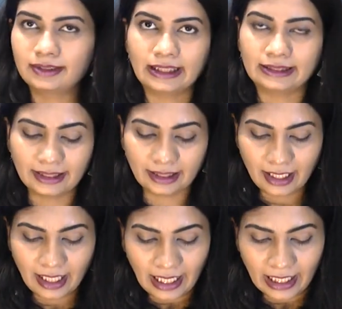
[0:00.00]
That's it.
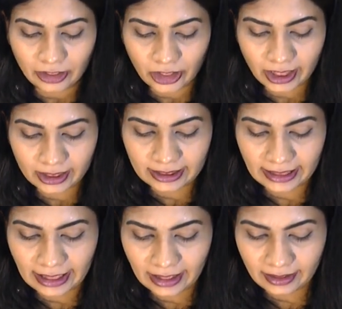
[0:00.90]
And you can
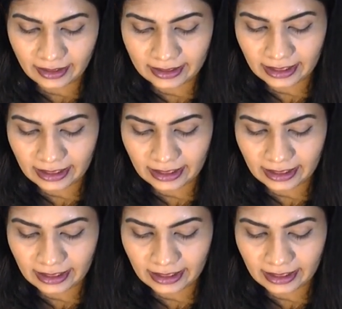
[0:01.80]
see that this